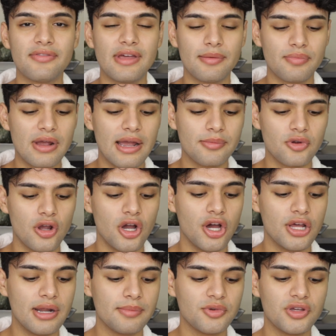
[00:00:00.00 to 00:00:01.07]
that primer
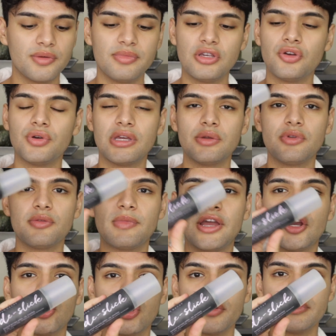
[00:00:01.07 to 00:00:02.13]
on, I'm gonna be going in with
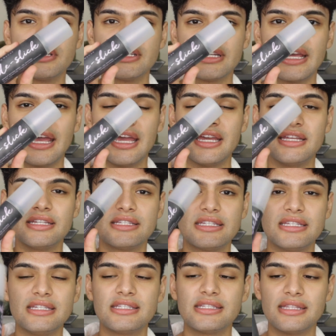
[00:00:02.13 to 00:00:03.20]
my Urban Decay
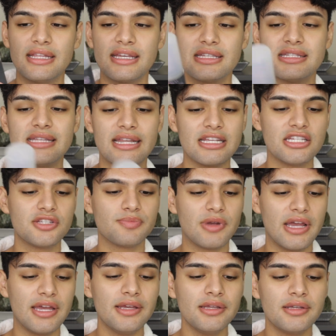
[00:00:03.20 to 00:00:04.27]
De-Slick Setting
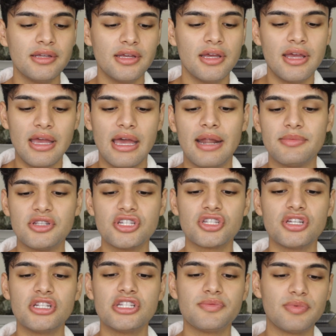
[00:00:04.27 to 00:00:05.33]
Spray. And I'm just
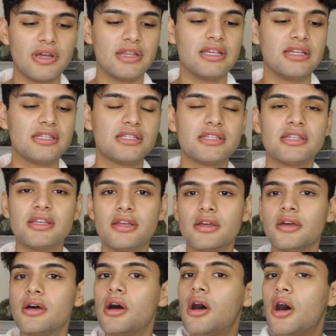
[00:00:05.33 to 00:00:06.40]
gonna spray this
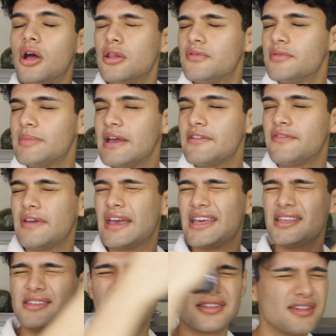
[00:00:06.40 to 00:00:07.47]
all over my
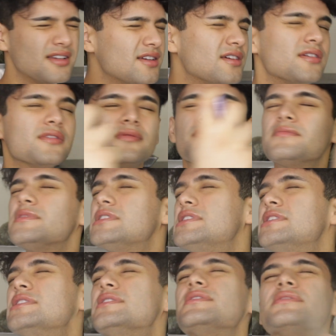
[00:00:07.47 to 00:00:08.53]
face
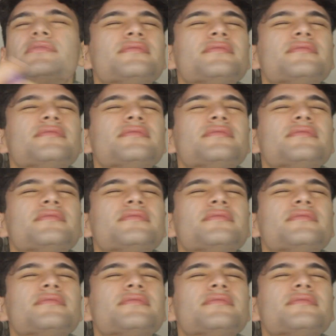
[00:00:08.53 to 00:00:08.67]
to